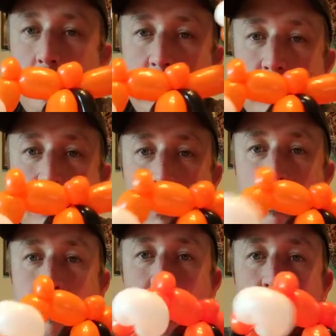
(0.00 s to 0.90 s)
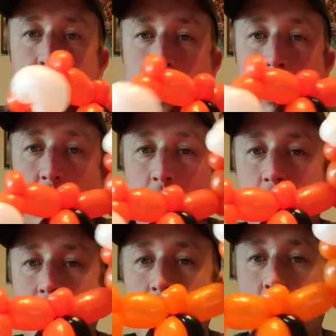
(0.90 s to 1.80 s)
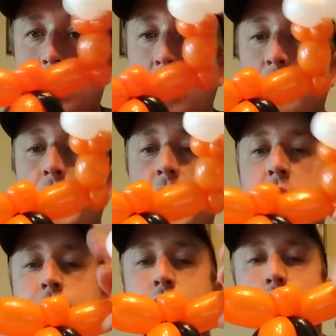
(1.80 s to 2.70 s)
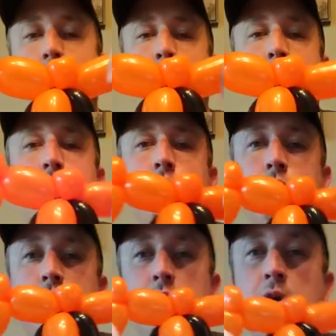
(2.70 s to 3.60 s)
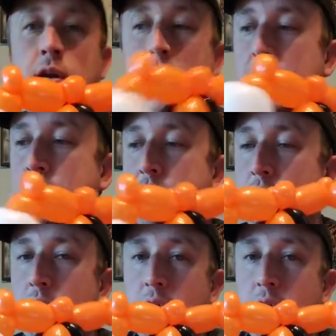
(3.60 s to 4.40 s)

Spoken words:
This is what we've got now for our body for our character.